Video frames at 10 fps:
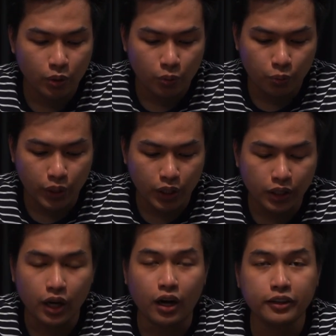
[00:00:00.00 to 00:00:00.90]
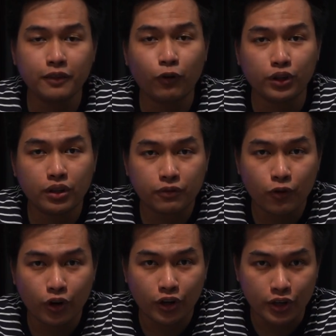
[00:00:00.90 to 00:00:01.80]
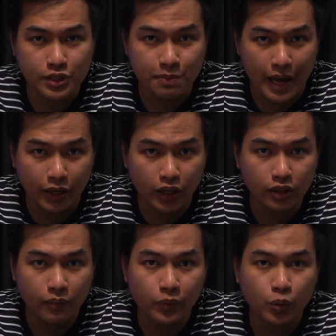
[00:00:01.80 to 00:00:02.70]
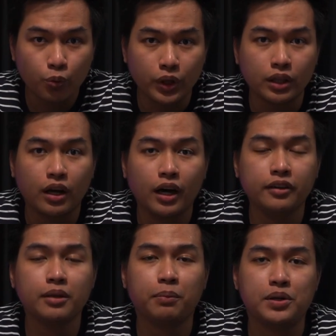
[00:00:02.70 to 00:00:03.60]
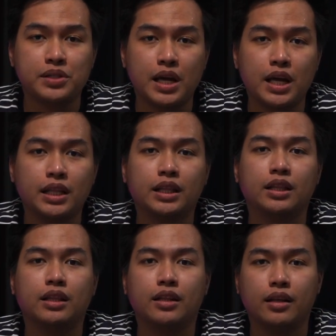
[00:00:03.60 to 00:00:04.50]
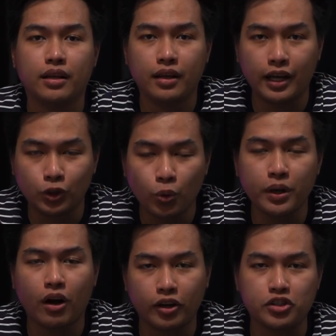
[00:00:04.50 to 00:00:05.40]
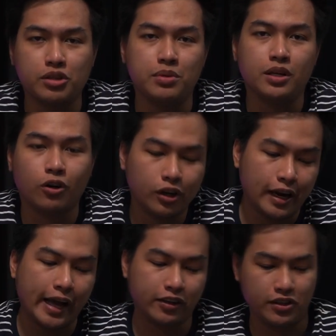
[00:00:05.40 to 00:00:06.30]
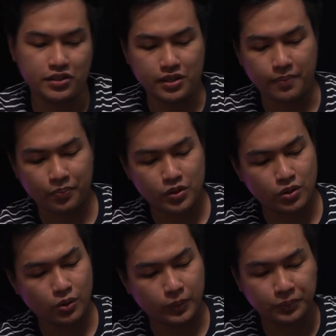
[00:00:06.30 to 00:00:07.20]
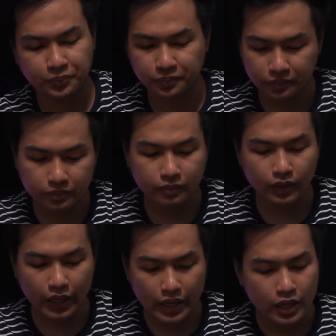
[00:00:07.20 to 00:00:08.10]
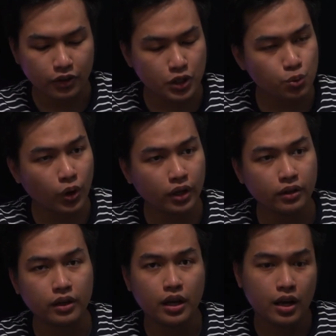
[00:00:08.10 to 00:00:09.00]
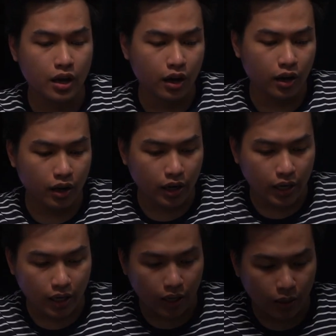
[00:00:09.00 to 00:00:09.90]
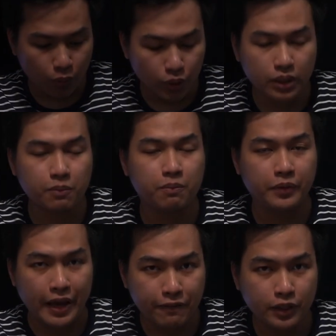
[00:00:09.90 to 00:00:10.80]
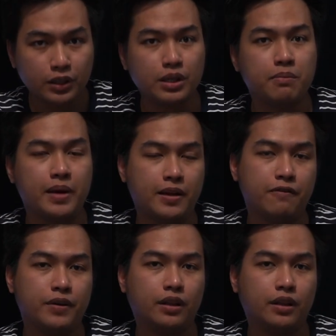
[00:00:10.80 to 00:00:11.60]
with 144Hz panel with 100% Adobe RGB color accuracy. So this one will definitely benefit